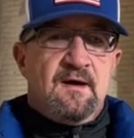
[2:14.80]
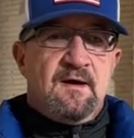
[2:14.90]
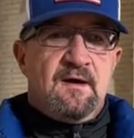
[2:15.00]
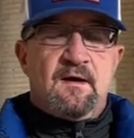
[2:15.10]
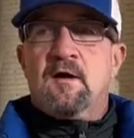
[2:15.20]

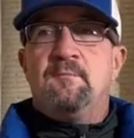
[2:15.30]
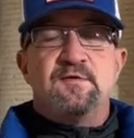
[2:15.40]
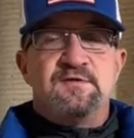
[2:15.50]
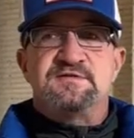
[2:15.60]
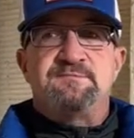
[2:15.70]
are all
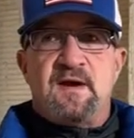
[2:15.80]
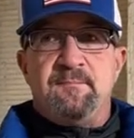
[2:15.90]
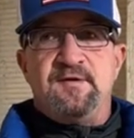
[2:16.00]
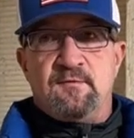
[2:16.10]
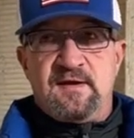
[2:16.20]
produced by
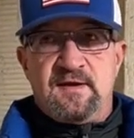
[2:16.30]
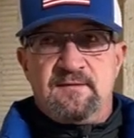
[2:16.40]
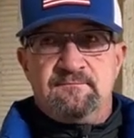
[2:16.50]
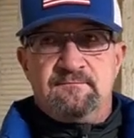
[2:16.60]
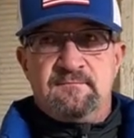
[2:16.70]
Purina.
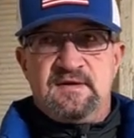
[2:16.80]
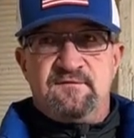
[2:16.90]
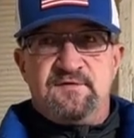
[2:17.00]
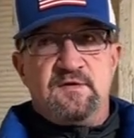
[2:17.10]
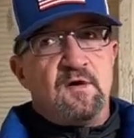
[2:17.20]

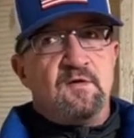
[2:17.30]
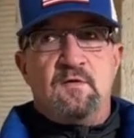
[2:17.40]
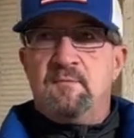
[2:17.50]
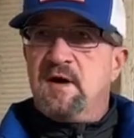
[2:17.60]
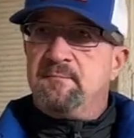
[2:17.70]
If you don't
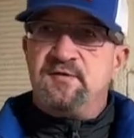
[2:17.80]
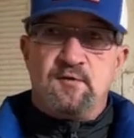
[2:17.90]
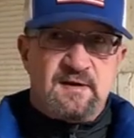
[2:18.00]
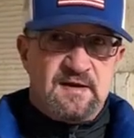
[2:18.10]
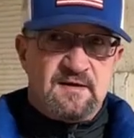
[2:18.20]
know about
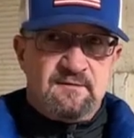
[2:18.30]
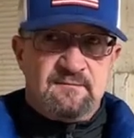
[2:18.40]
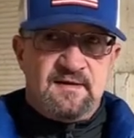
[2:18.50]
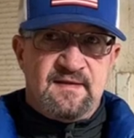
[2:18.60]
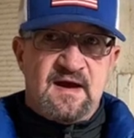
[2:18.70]
Purina
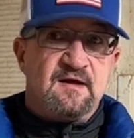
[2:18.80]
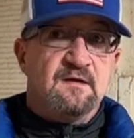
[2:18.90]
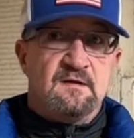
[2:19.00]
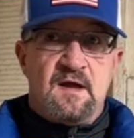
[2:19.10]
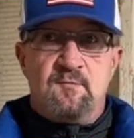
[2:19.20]
and that
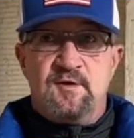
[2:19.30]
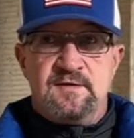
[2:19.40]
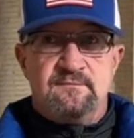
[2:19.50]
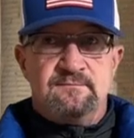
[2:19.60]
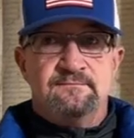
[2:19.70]

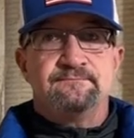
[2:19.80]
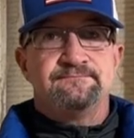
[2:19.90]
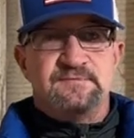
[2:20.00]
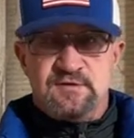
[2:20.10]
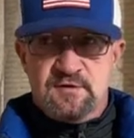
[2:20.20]
conglomerate,
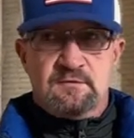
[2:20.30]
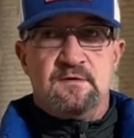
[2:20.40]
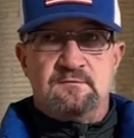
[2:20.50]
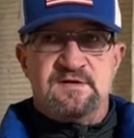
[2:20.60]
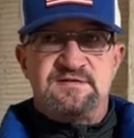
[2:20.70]
do your
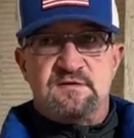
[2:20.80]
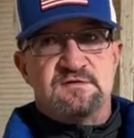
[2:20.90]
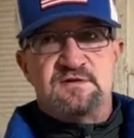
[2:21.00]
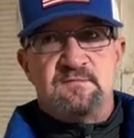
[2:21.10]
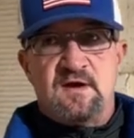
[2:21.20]
own
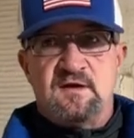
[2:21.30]
research. I'm not going to